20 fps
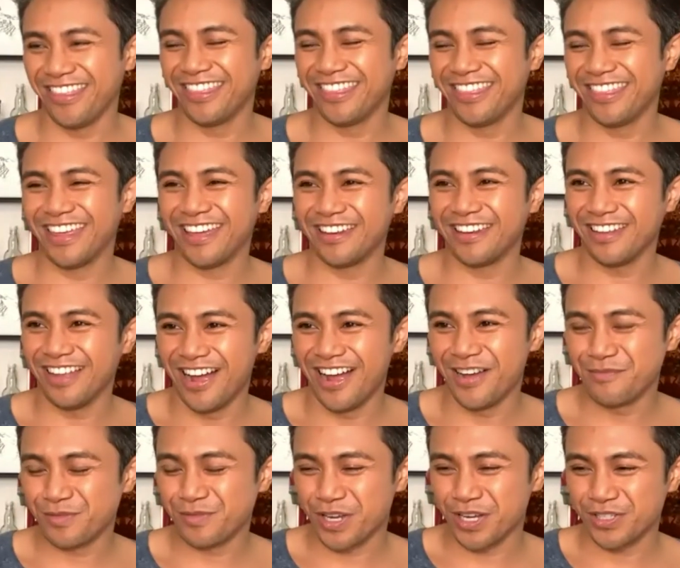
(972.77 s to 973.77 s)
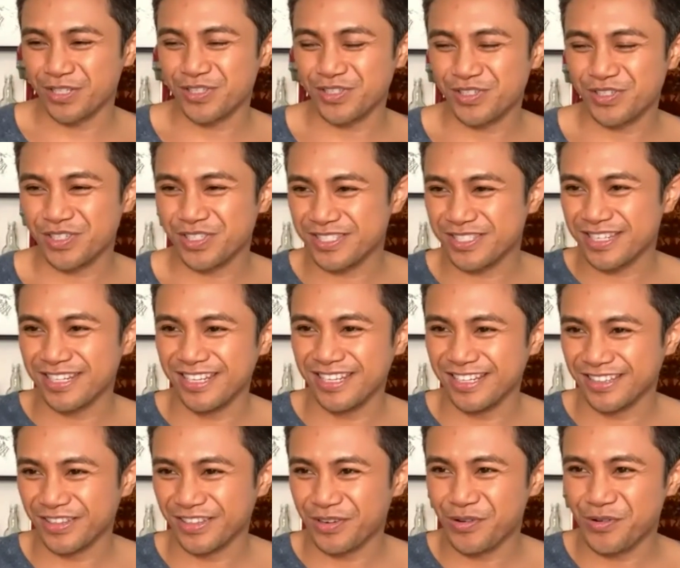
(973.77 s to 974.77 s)
then Sasha's just sitting
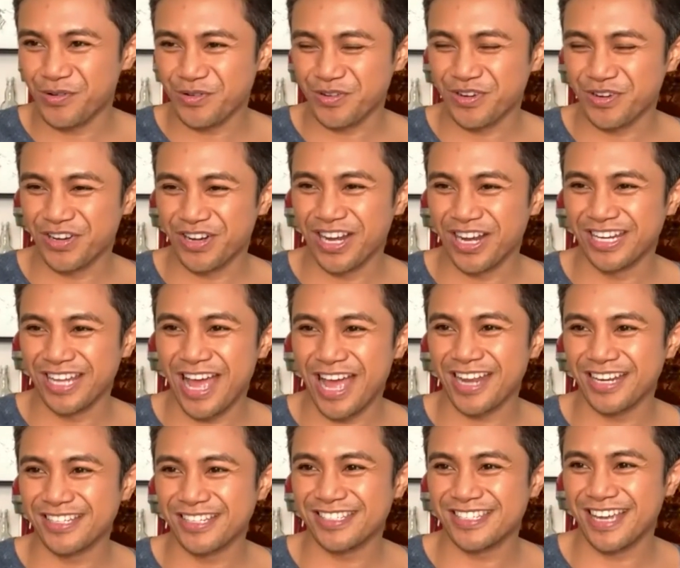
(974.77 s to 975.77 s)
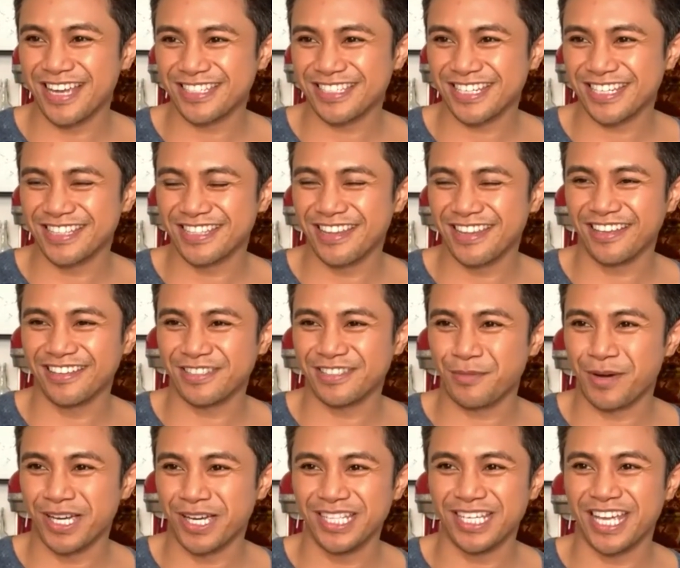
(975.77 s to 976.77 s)
in the corner and at his desk and like
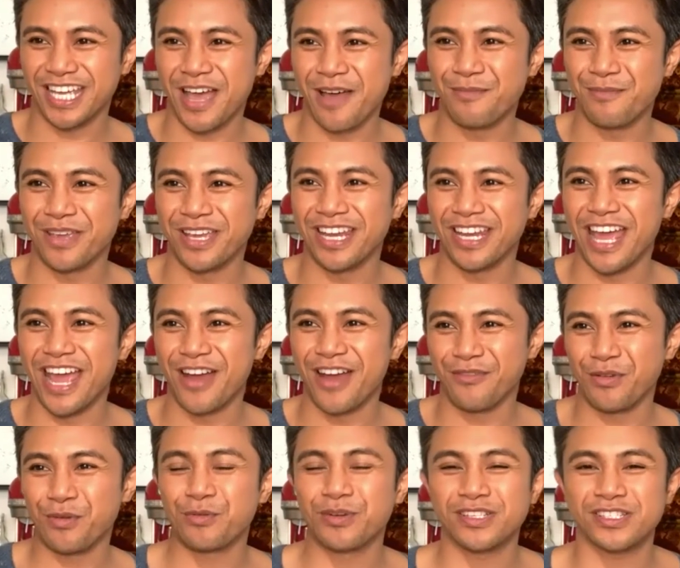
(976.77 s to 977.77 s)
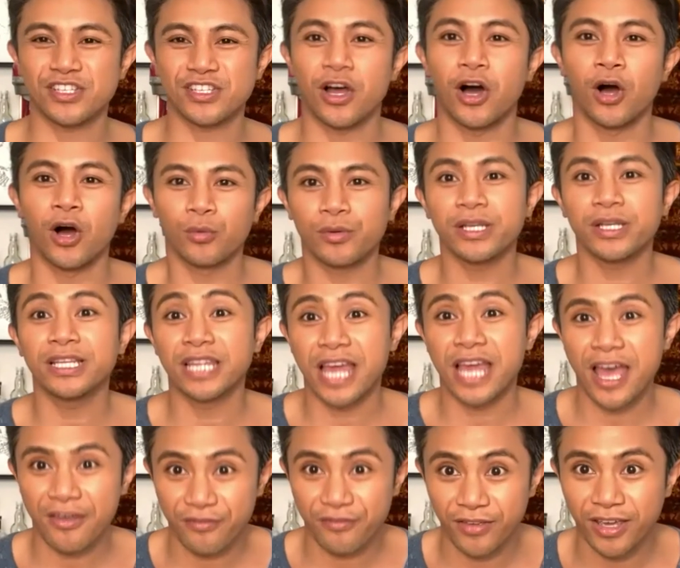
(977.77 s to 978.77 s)
smiling at me, and everyone's already
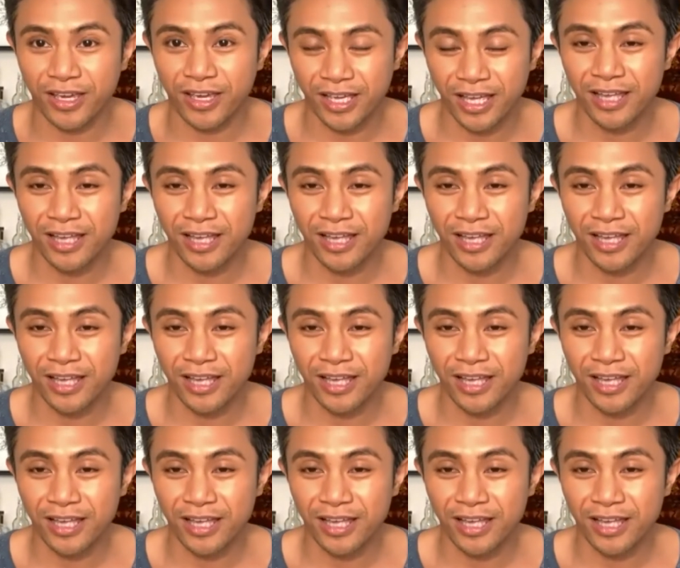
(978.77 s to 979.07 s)
laughing.